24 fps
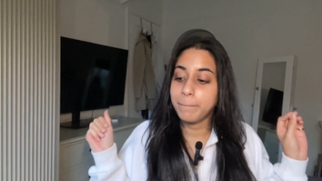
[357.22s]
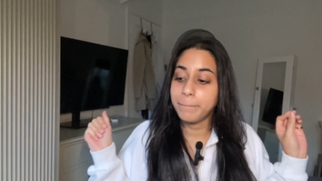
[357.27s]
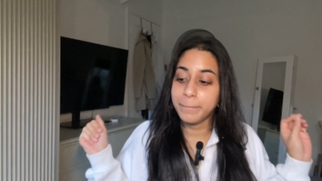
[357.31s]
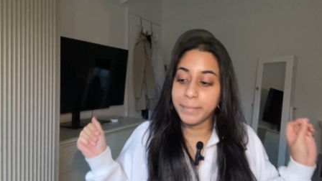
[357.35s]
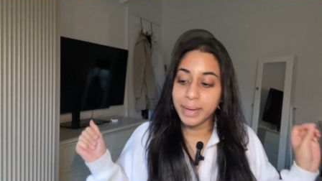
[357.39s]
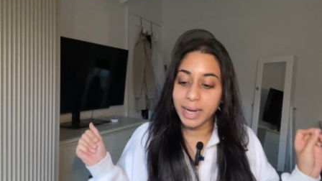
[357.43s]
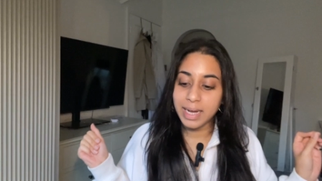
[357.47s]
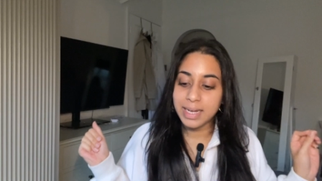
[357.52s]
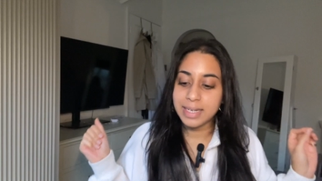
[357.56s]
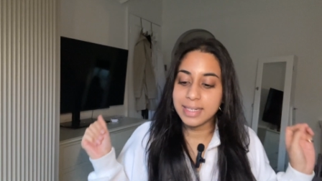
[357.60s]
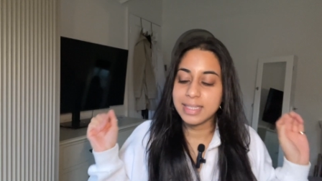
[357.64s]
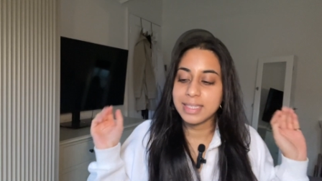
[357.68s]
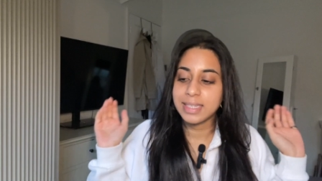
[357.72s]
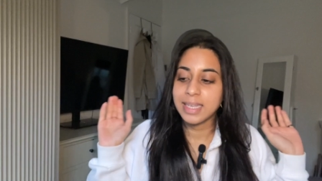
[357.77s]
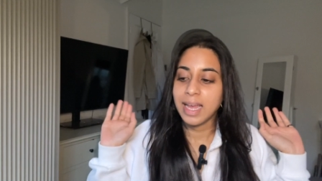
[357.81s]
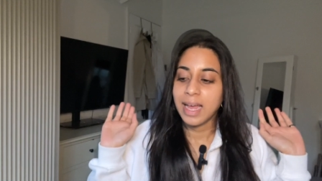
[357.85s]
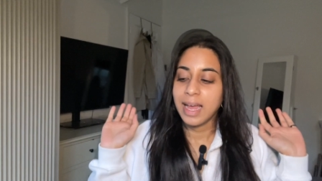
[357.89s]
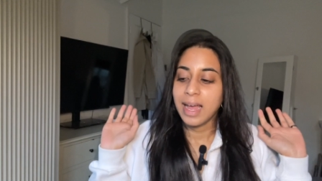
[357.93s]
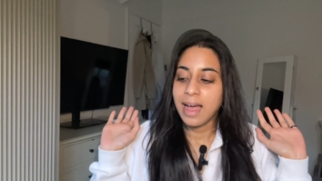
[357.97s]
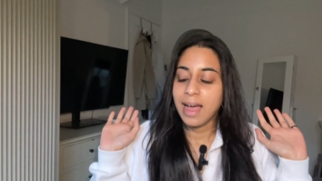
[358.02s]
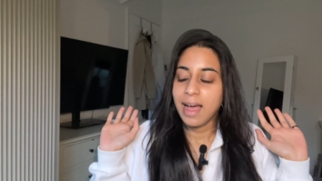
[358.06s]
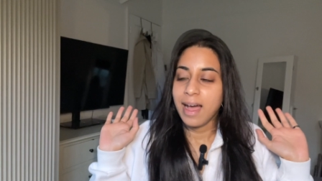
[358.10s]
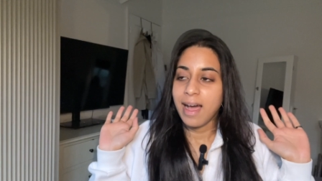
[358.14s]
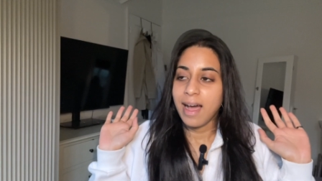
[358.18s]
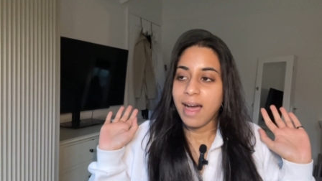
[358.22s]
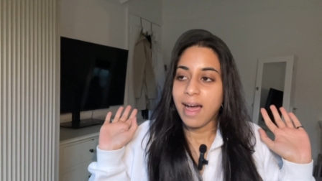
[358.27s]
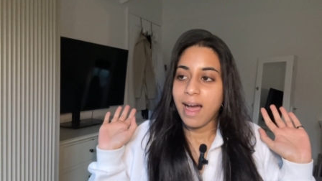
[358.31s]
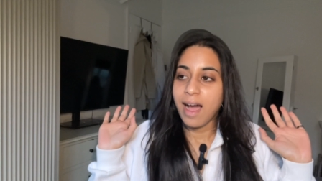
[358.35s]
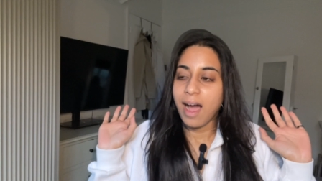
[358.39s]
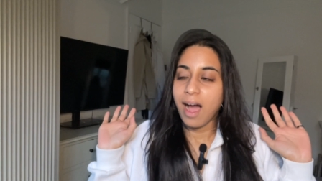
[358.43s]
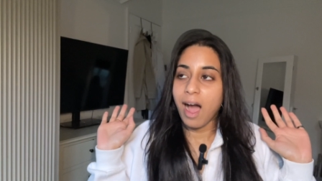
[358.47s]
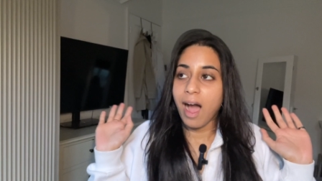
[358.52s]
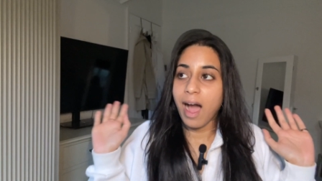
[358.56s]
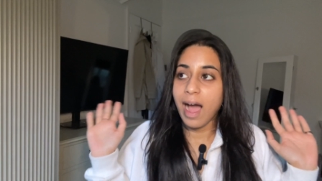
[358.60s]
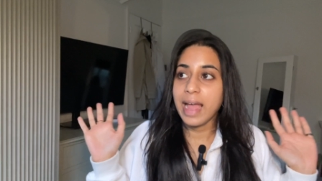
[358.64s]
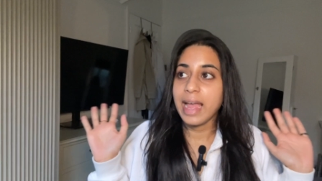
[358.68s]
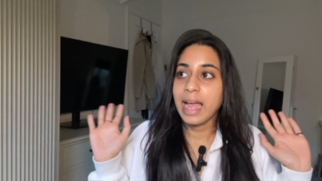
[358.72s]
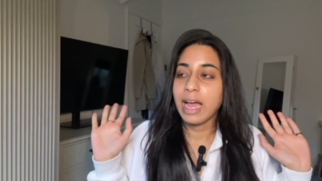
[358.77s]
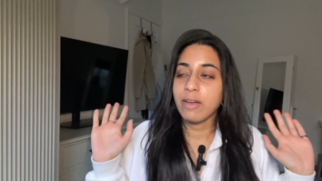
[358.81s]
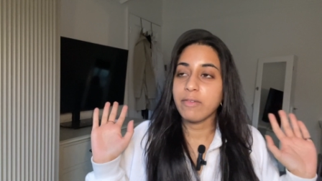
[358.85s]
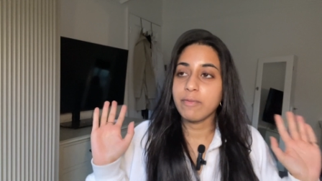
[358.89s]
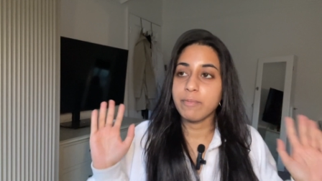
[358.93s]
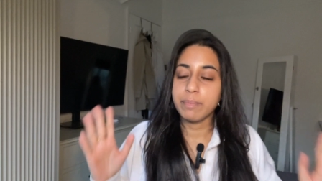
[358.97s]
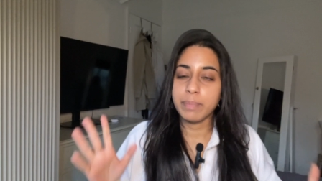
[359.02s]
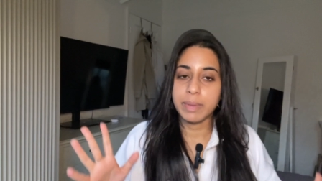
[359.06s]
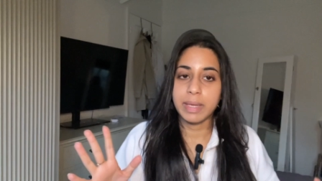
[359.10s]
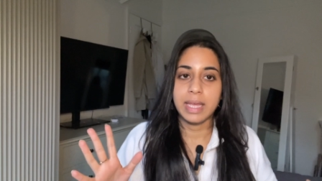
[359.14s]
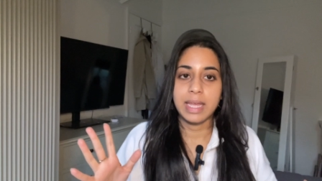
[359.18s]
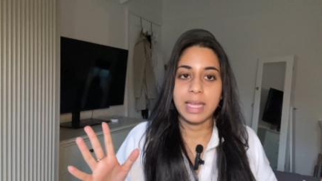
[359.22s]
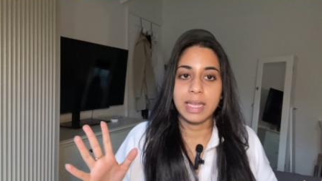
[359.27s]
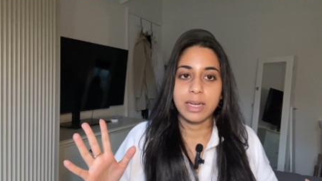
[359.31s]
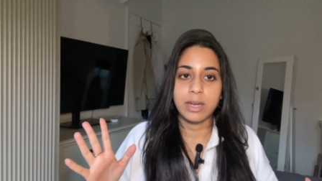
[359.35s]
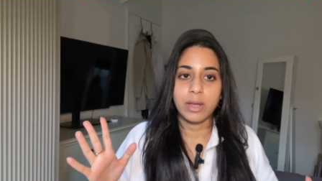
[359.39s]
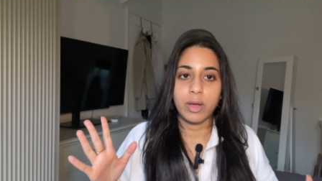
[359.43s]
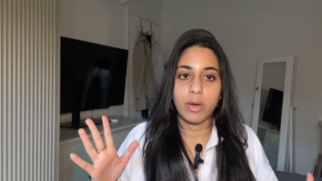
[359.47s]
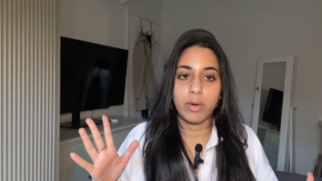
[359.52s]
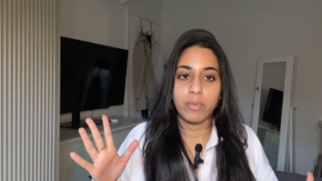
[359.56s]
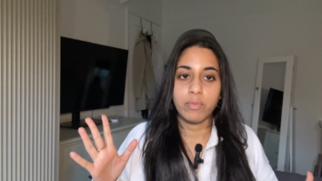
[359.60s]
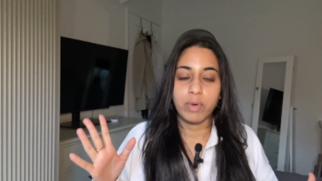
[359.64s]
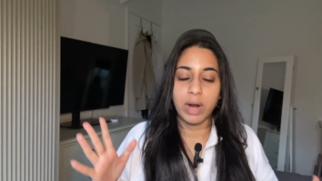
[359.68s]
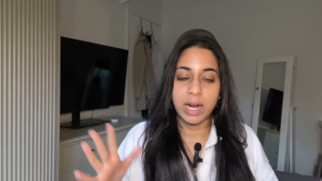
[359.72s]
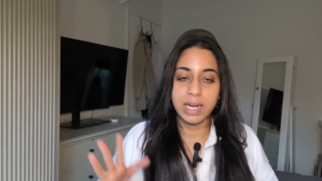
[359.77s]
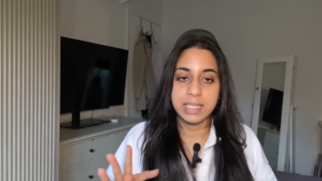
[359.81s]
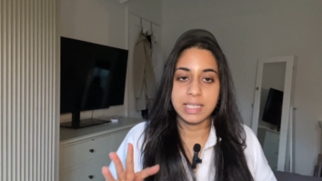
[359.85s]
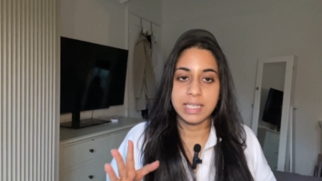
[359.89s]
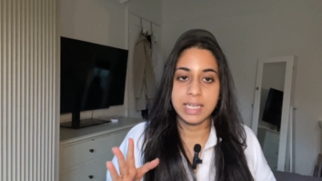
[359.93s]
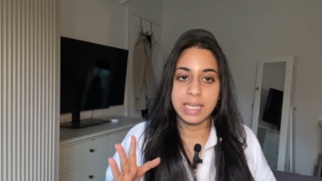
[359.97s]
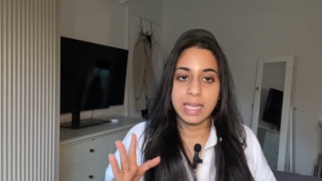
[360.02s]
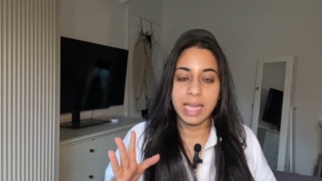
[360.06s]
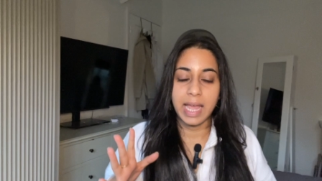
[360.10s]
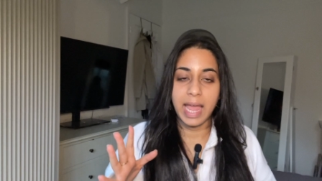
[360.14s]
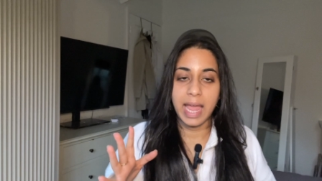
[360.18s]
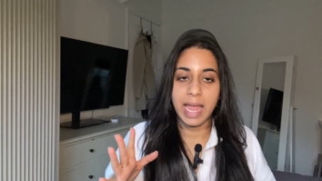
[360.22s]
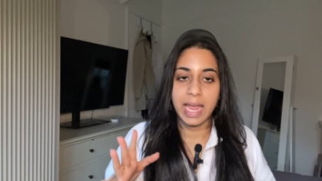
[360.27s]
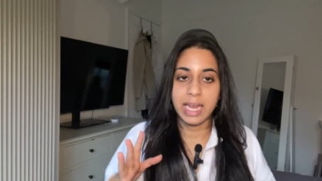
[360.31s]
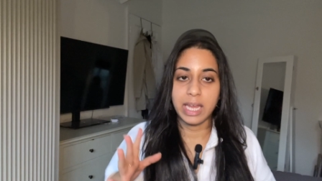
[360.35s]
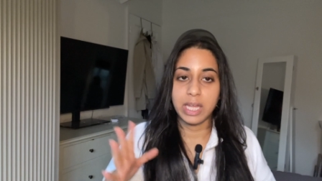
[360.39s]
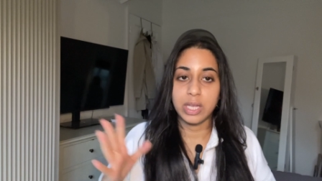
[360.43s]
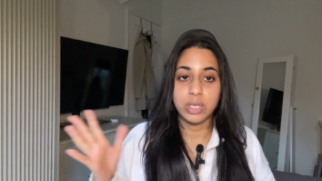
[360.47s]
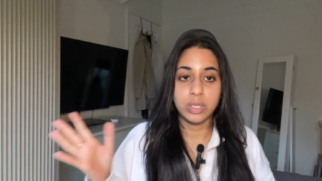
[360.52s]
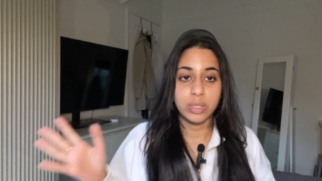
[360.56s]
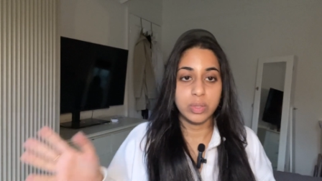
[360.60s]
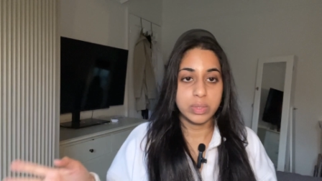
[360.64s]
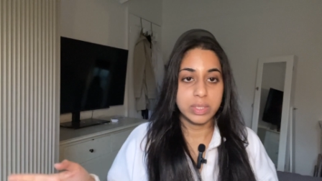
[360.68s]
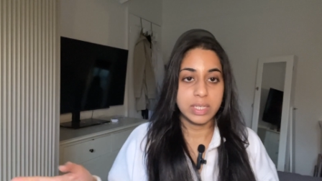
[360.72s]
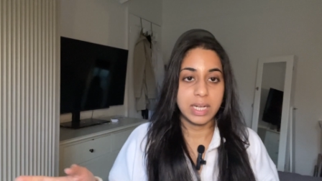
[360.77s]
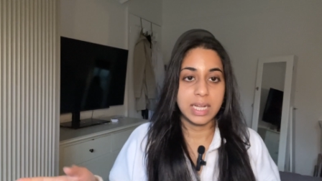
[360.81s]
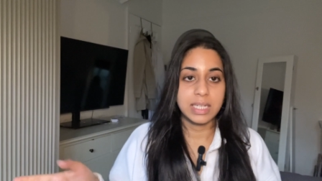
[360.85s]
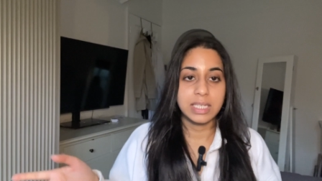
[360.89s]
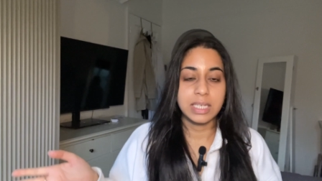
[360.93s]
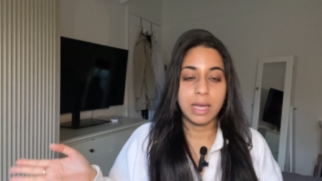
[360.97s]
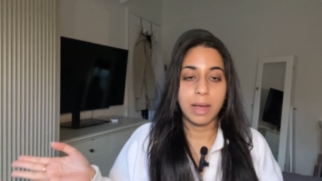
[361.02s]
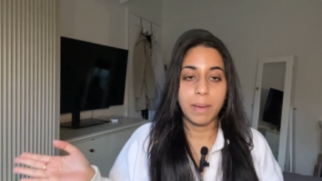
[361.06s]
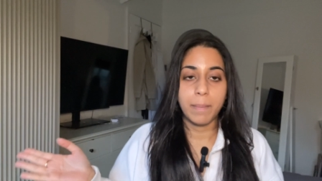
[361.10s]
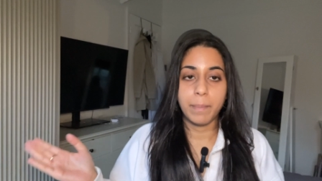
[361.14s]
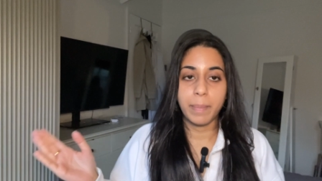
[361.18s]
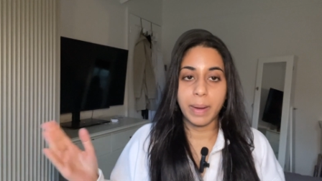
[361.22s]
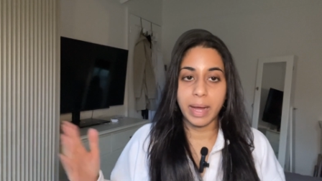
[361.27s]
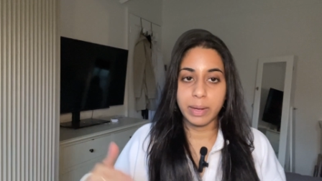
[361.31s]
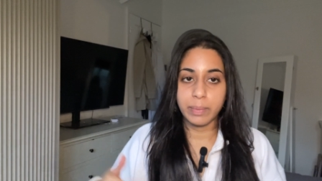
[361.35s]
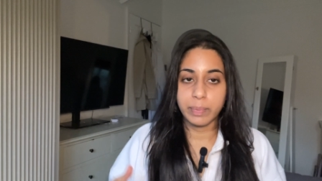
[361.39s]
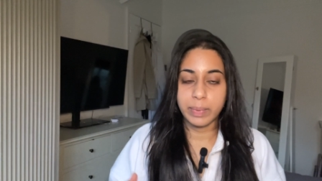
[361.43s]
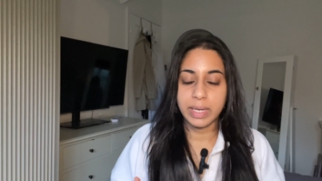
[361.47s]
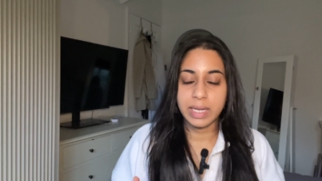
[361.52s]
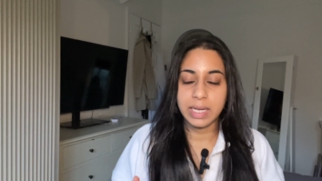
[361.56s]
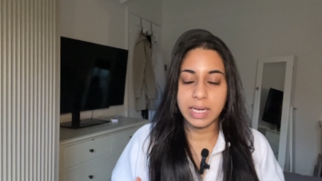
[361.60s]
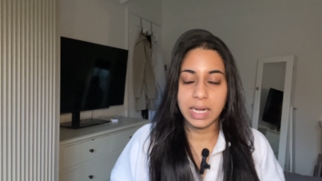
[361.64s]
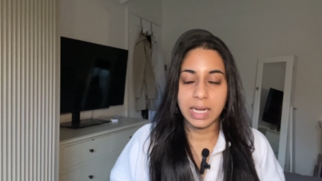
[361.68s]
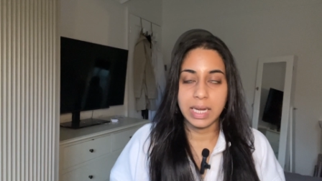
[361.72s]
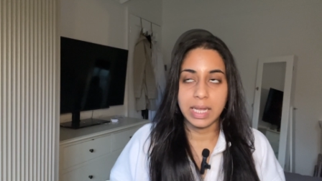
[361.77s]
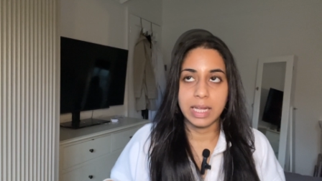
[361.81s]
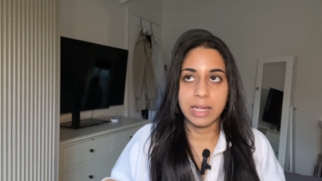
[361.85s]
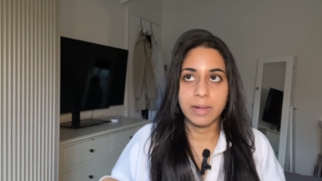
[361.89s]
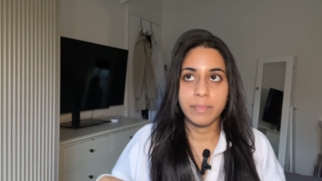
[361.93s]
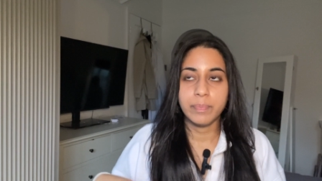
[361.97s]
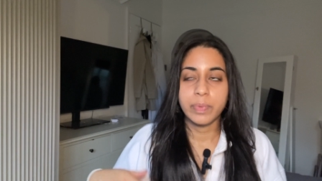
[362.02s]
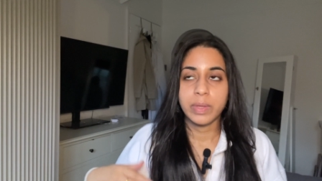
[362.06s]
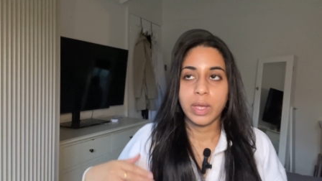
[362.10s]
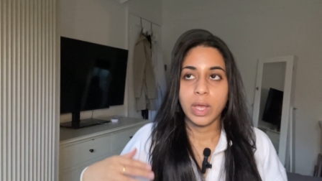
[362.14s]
but I have been writing a newsletter bi-weekly